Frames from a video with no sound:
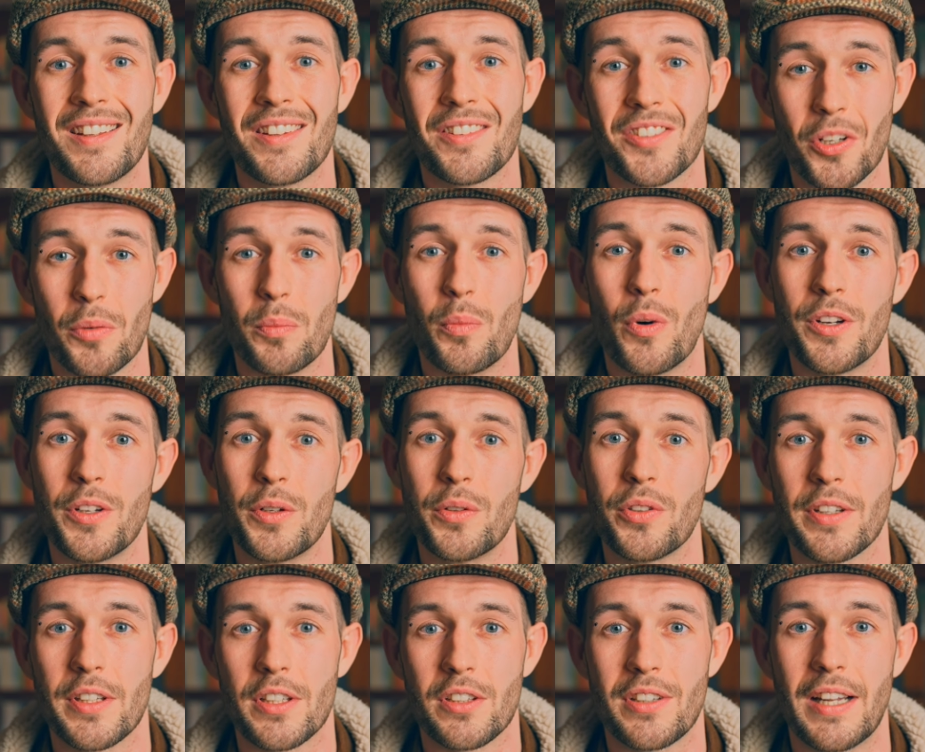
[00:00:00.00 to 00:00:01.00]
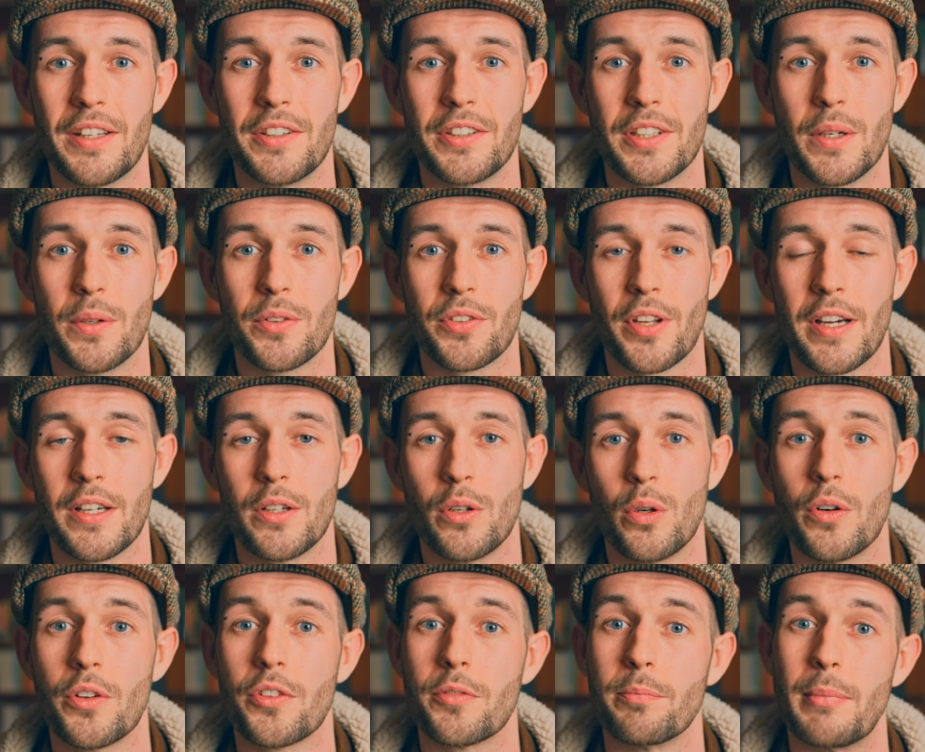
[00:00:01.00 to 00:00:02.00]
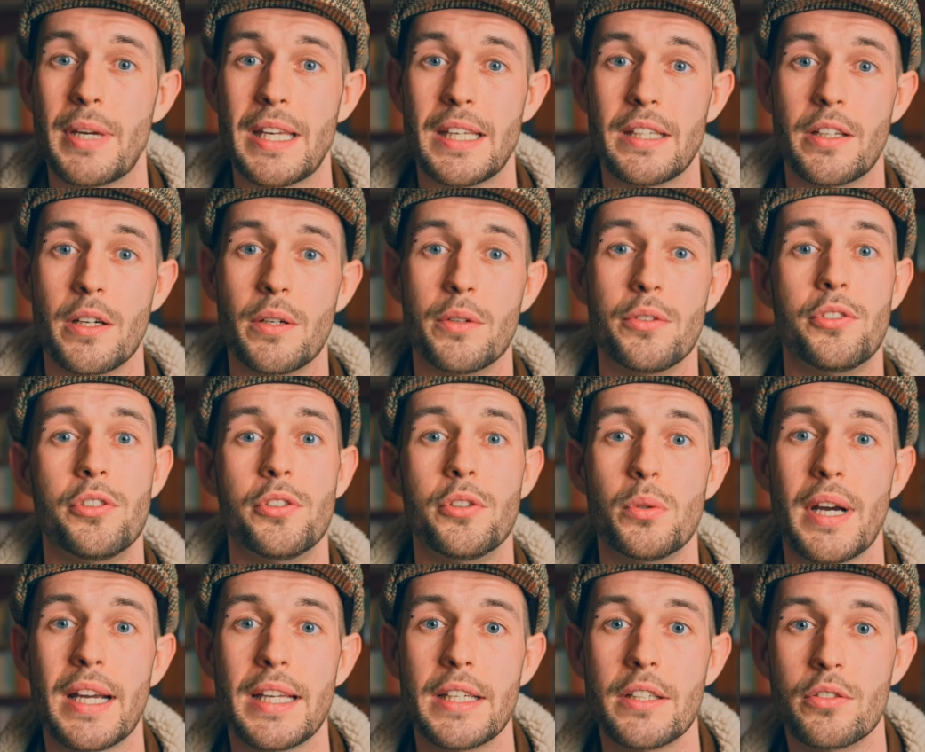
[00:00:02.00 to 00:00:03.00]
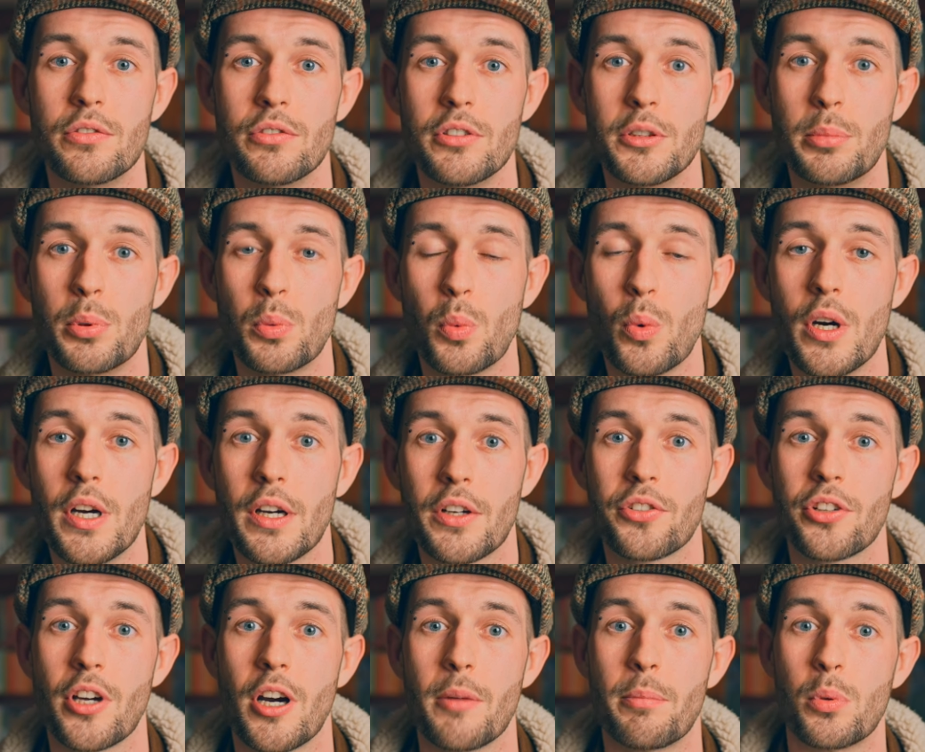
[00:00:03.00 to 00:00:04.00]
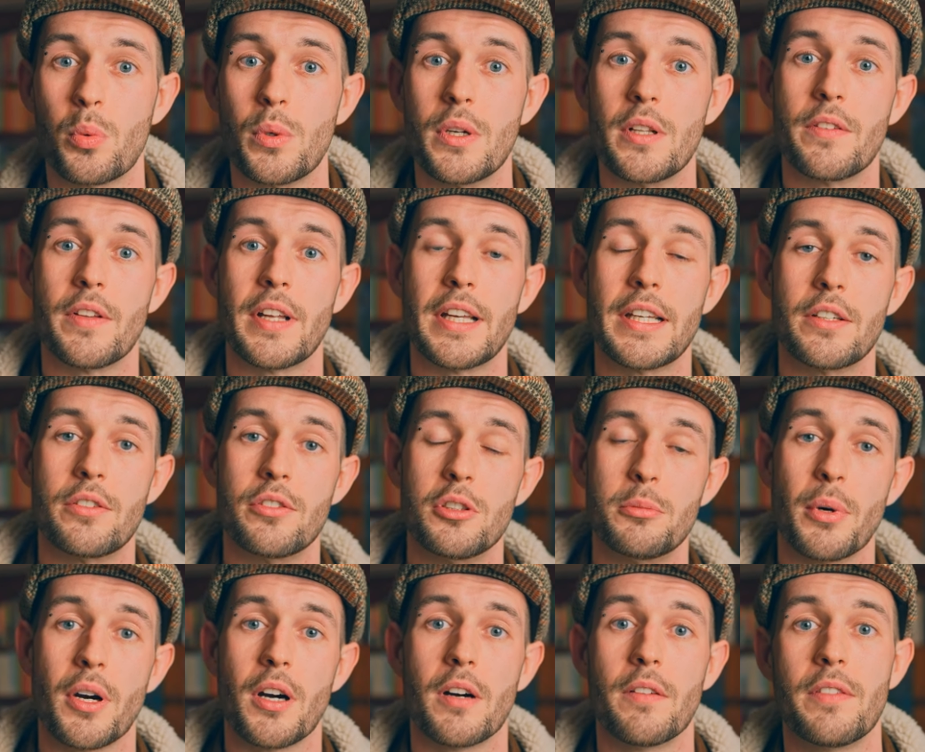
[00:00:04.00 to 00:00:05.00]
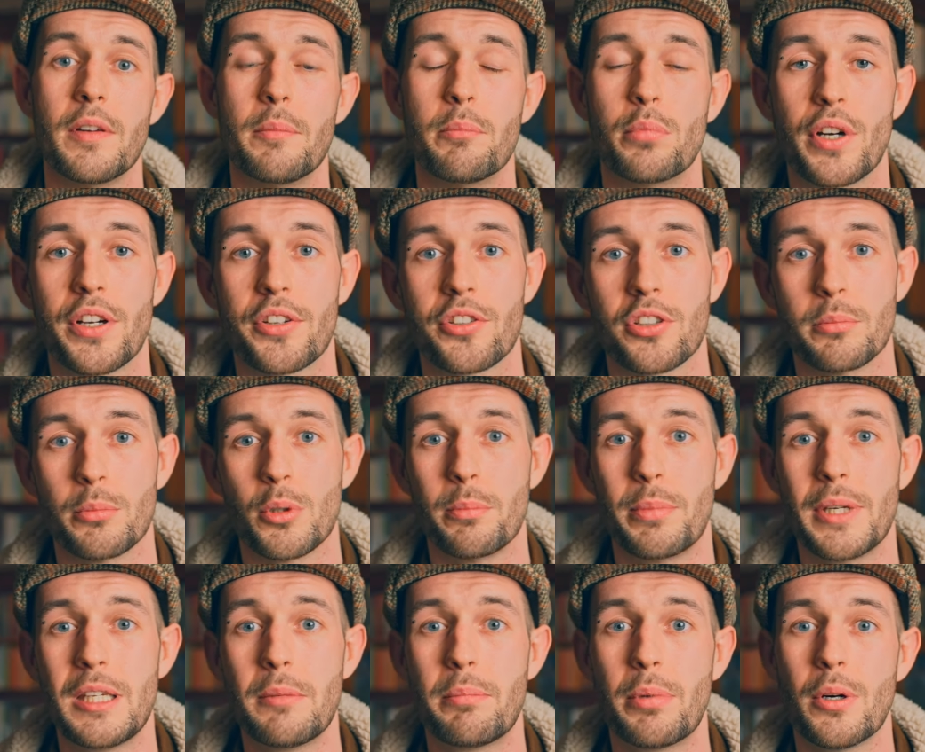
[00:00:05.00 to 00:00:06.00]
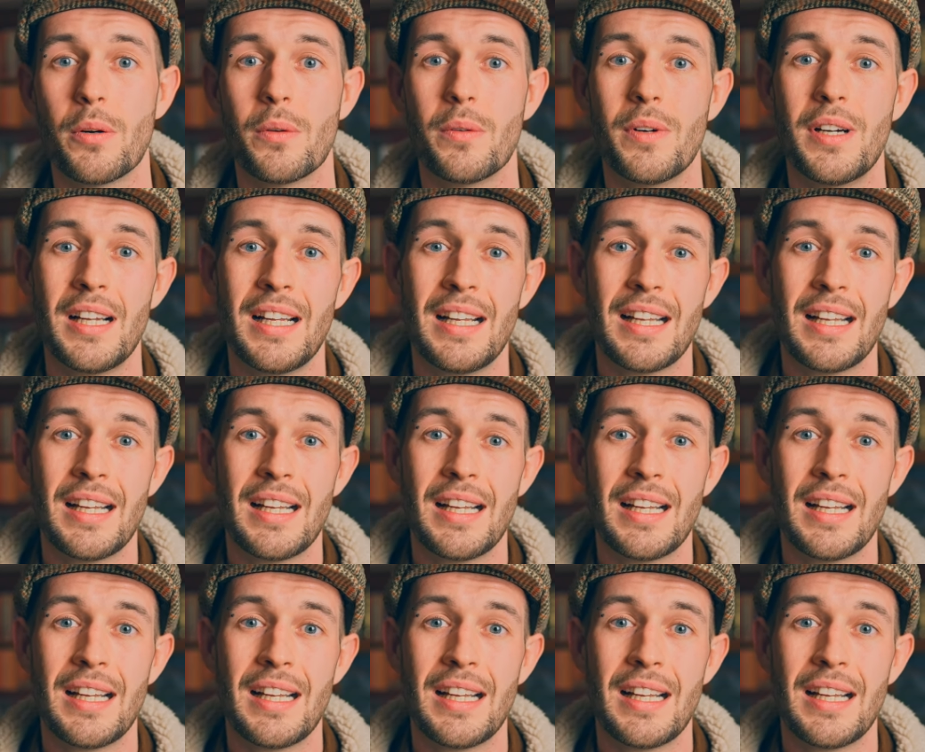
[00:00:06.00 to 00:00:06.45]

someone who's on the grandiose high horse may go do a group workshop with a group of impressionable people,